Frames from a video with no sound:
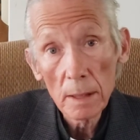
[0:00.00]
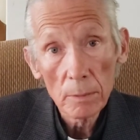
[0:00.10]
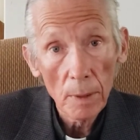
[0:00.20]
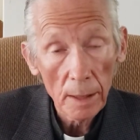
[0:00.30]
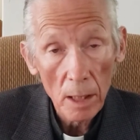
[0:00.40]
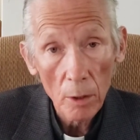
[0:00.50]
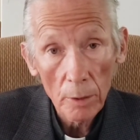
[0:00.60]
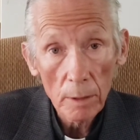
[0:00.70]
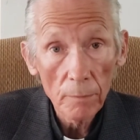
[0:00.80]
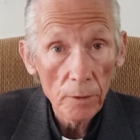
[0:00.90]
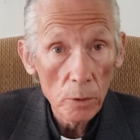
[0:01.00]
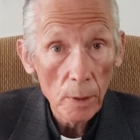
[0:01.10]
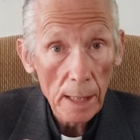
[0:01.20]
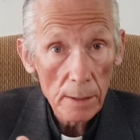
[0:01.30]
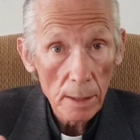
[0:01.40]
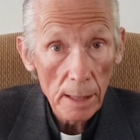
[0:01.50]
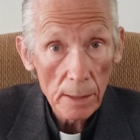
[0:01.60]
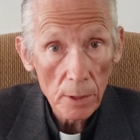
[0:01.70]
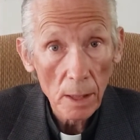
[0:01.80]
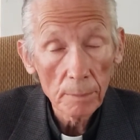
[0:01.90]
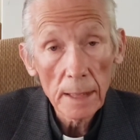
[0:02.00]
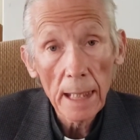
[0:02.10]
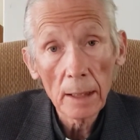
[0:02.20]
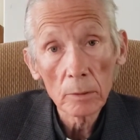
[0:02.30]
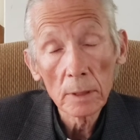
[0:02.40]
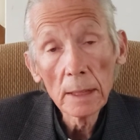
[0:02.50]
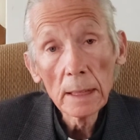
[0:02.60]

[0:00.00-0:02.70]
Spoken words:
a minority view as it has come down